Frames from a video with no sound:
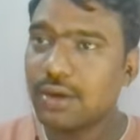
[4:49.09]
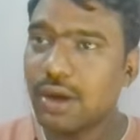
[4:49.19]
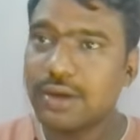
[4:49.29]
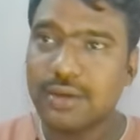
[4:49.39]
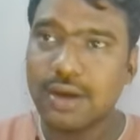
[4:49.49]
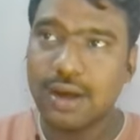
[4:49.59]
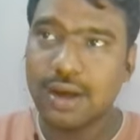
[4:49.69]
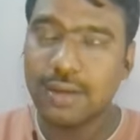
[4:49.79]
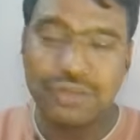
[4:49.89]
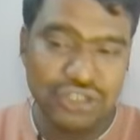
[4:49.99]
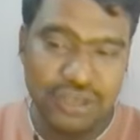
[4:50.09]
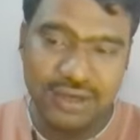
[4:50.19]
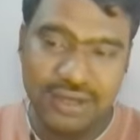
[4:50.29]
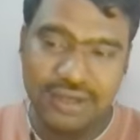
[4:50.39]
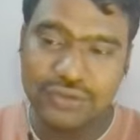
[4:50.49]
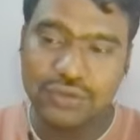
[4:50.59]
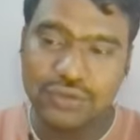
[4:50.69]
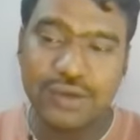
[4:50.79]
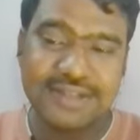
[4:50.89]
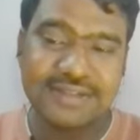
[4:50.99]
or missionary, so
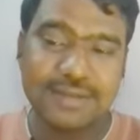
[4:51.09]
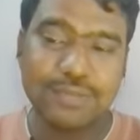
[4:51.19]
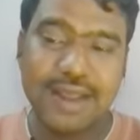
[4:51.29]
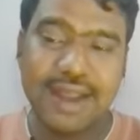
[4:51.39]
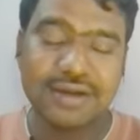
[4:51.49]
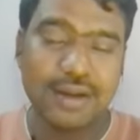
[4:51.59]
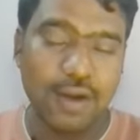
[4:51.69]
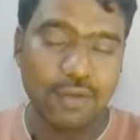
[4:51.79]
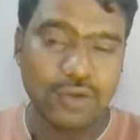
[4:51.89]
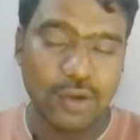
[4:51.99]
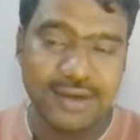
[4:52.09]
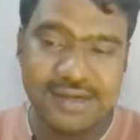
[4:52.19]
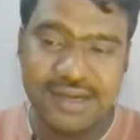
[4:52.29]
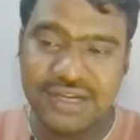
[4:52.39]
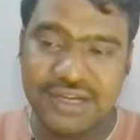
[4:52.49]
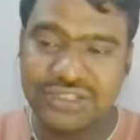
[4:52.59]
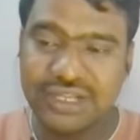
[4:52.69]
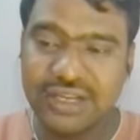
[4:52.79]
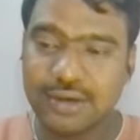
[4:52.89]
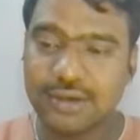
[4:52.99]
we can simply enter our targeted
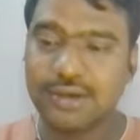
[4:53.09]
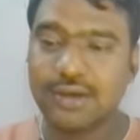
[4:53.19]
industry here.